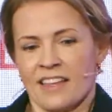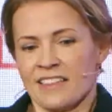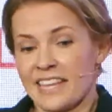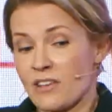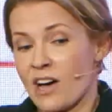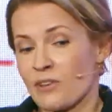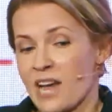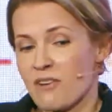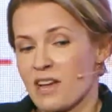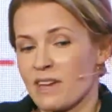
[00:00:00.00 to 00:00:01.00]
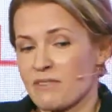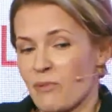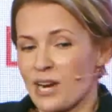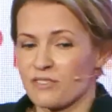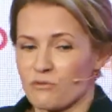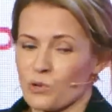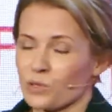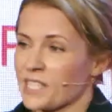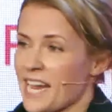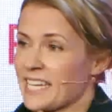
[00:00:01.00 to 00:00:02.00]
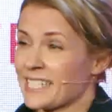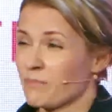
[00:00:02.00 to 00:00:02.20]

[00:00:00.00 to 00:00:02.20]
Then the other area where we break the rules is